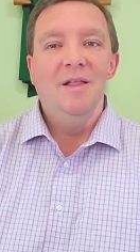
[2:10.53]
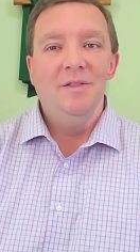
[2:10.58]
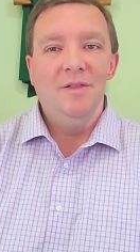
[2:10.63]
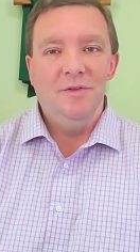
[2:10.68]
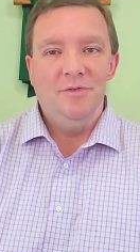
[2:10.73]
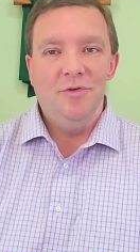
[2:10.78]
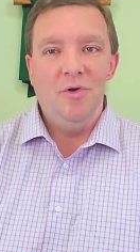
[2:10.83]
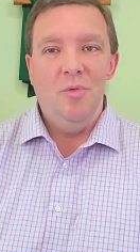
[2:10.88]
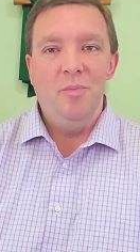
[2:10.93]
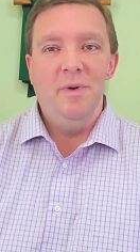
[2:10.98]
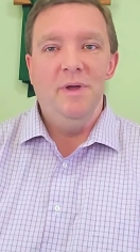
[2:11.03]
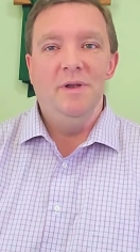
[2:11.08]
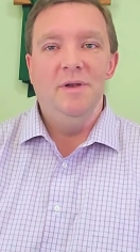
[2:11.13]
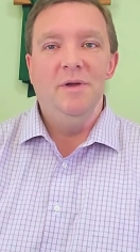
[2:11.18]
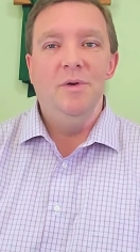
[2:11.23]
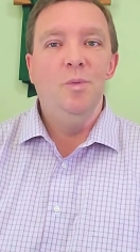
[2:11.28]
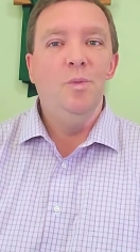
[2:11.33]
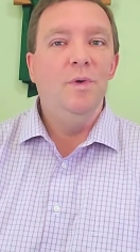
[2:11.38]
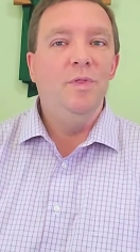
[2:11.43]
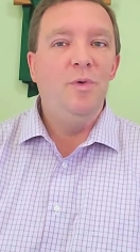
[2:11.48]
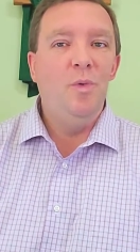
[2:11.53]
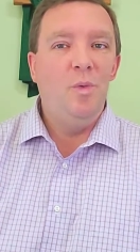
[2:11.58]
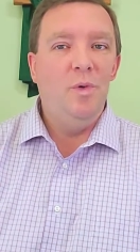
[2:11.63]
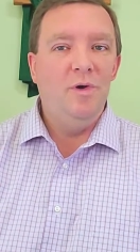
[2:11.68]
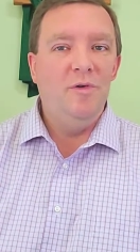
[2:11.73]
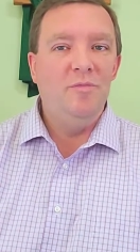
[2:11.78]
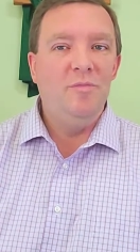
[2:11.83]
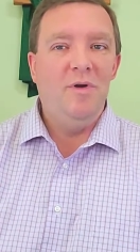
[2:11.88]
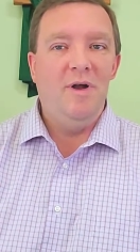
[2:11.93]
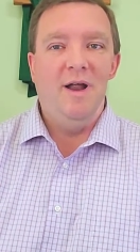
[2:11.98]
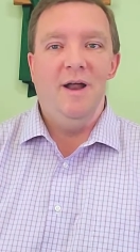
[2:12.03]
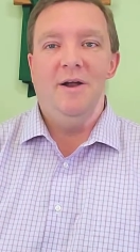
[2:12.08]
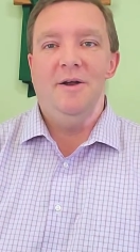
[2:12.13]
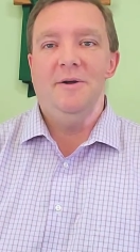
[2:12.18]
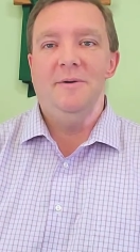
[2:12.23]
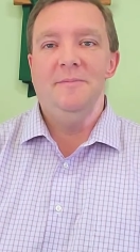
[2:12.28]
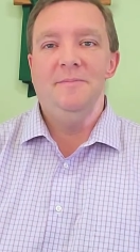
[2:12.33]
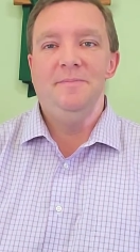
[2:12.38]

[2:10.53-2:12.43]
Let's open with a word of prayer.